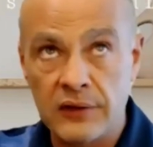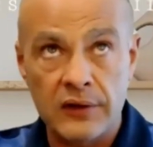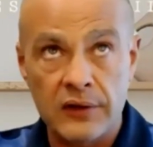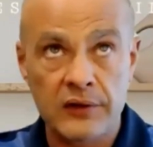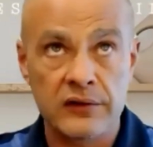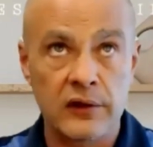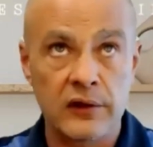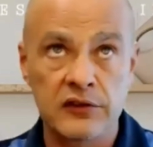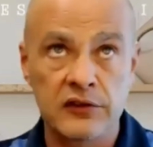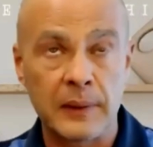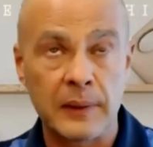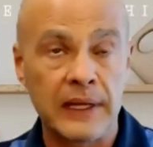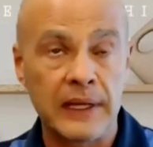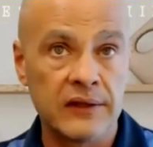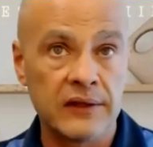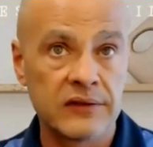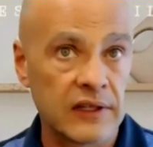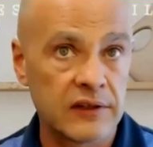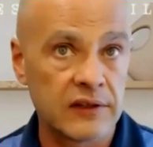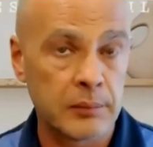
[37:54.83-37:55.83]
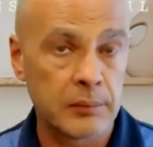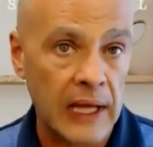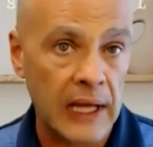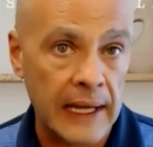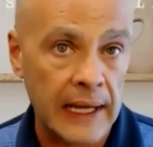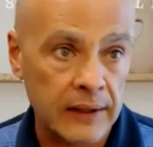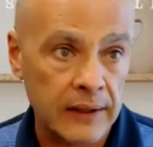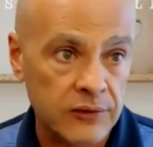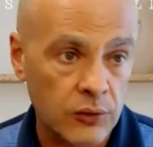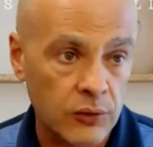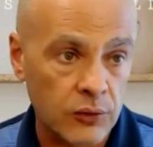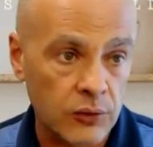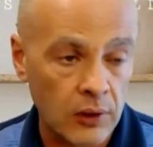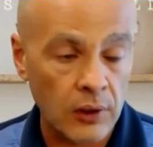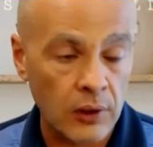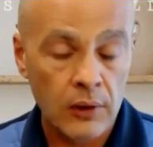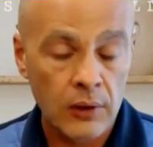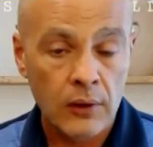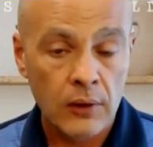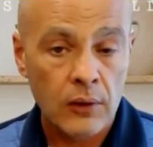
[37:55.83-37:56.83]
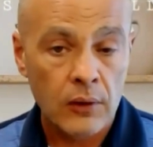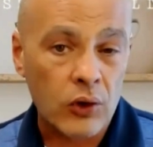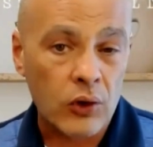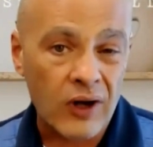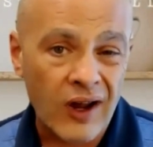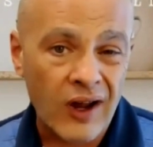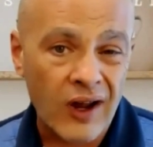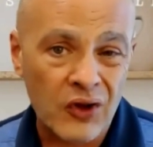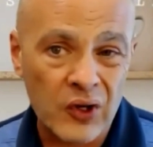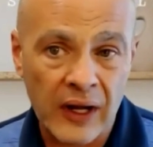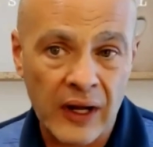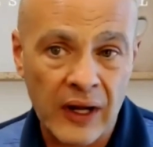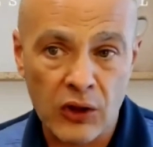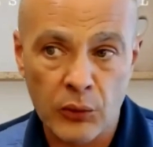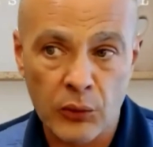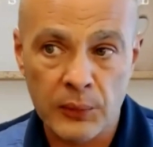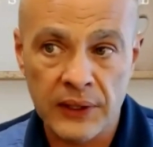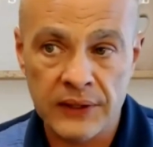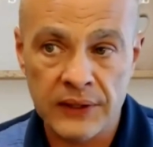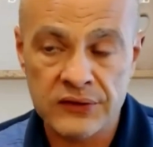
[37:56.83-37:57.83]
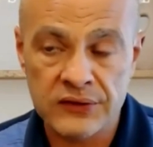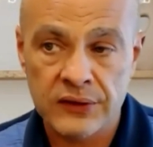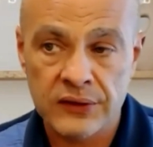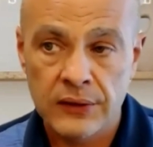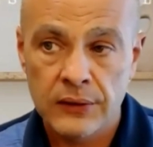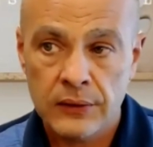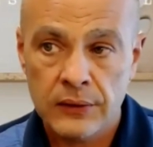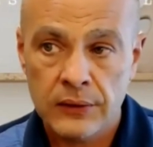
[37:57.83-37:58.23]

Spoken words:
or there's a space that's blocked, or other elements.